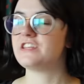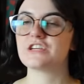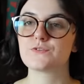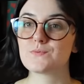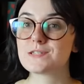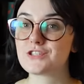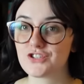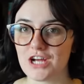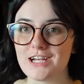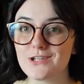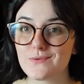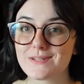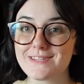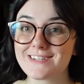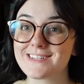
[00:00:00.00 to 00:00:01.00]
This was
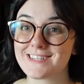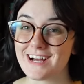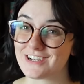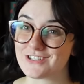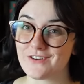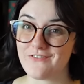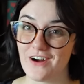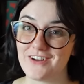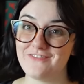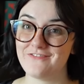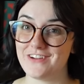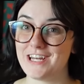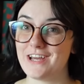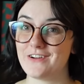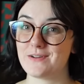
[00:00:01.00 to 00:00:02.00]
genuinely such a fun
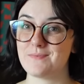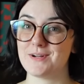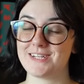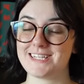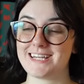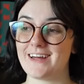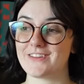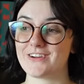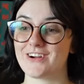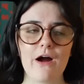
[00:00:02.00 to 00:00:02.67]
video to put together.